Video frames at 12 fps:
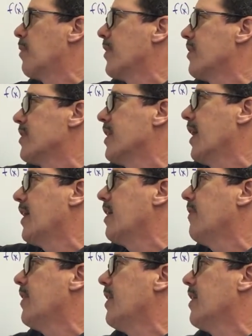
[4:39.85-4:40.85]
but there's a negative
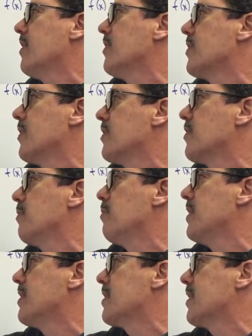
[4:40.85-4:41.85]
in there, so this would be
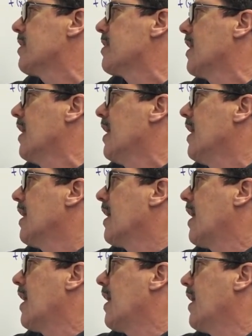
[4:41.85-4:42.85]

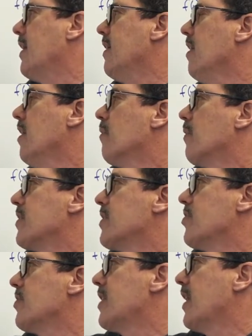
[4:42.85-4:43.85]
6i. But
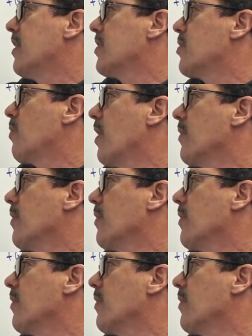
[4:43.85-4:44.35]
since you're taking the square